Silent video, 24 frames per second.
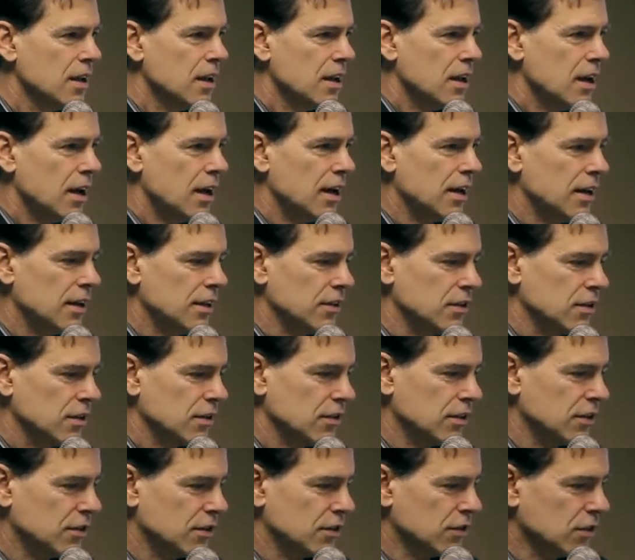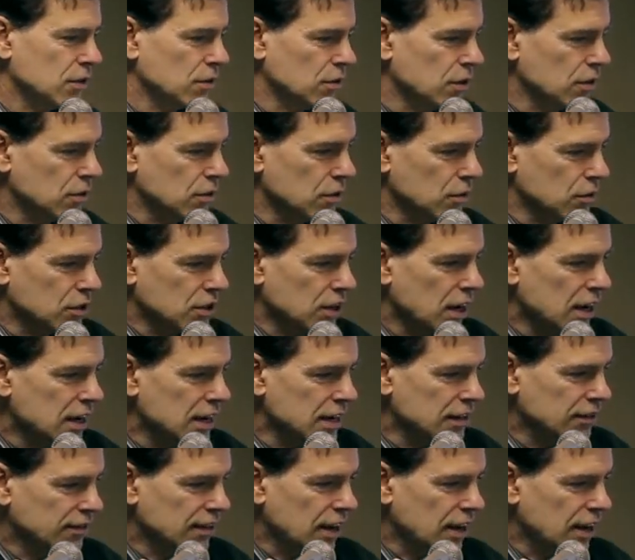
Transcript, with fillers: And the, so the tides